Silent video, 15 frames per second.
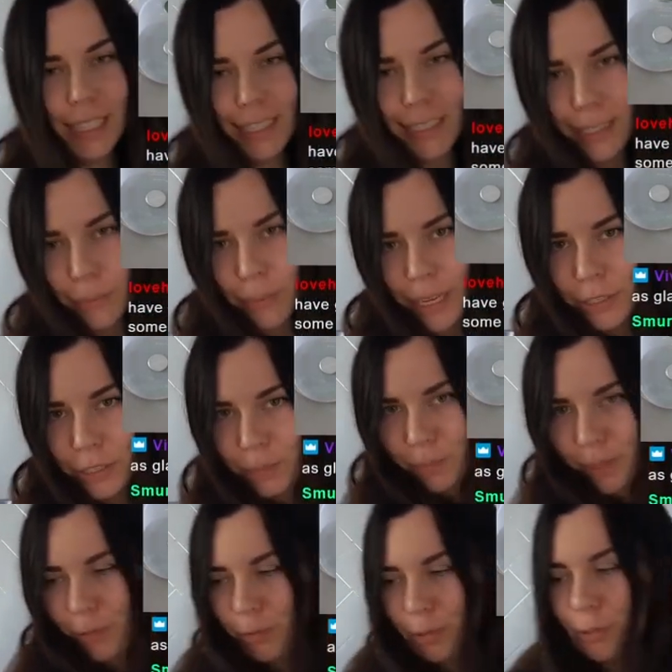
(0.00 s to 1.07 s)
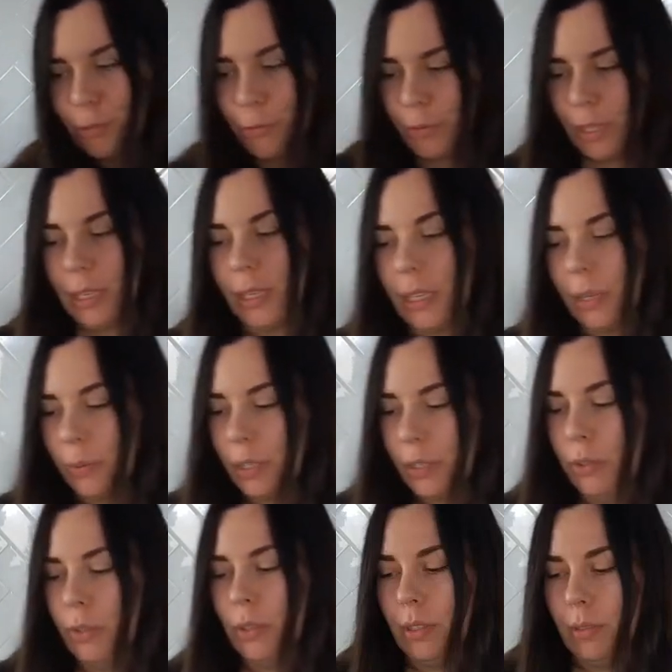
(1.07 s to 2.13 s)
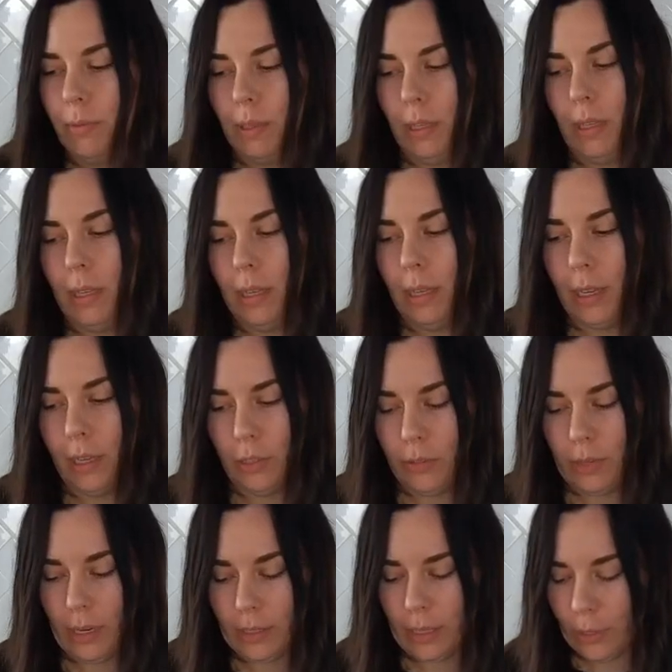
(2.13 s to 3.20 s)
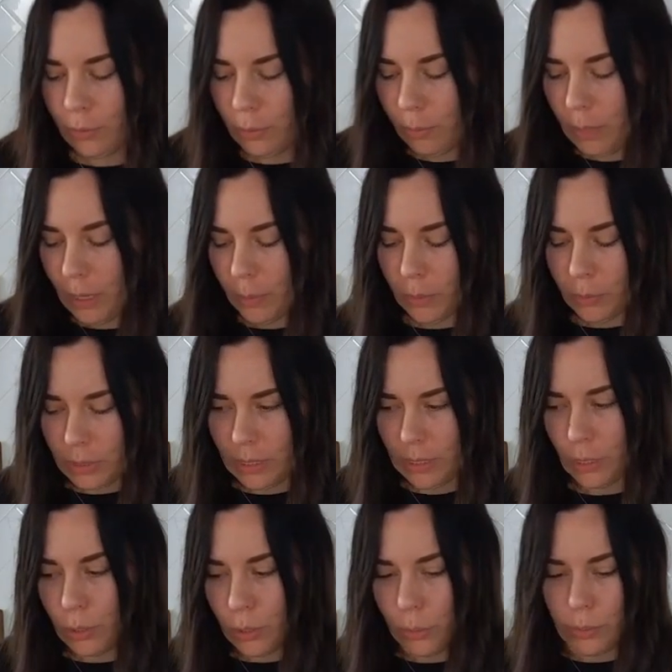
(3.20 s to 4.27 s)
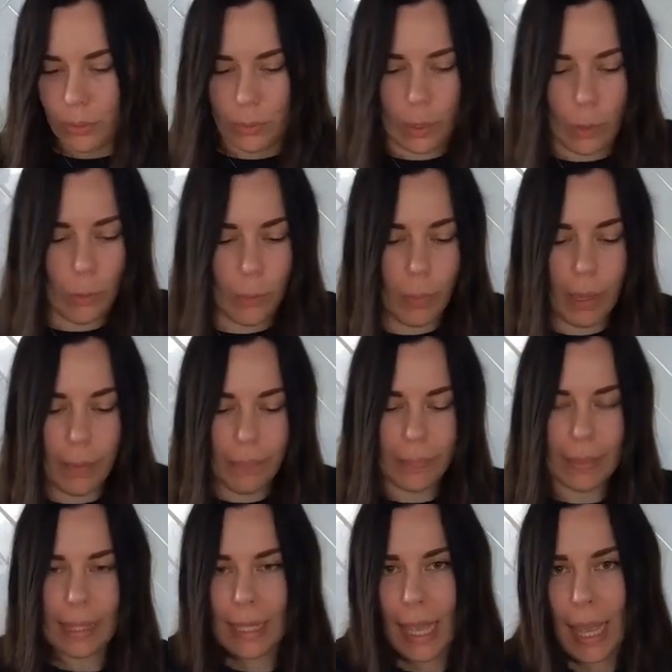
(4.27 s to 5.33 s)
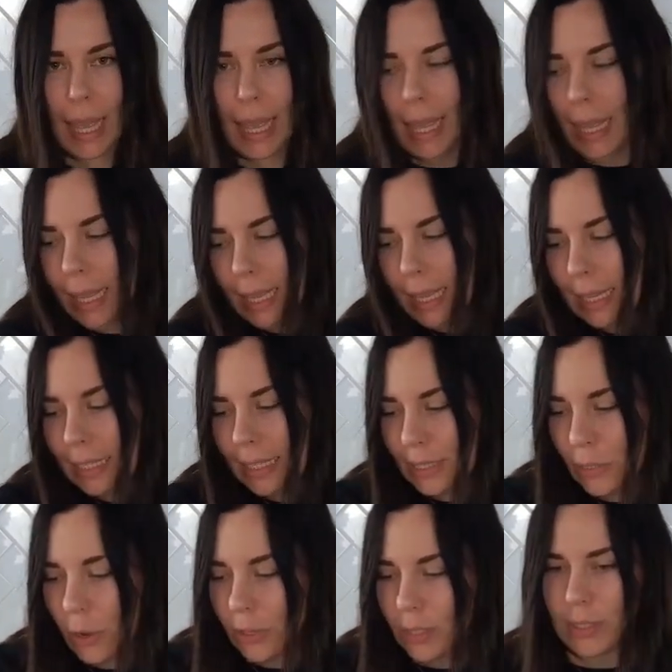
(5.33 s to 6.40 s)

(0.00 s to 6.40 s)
it might just be for the filling that we use the vanilla extract. I thought maybe it was in the dough as well, but it is not.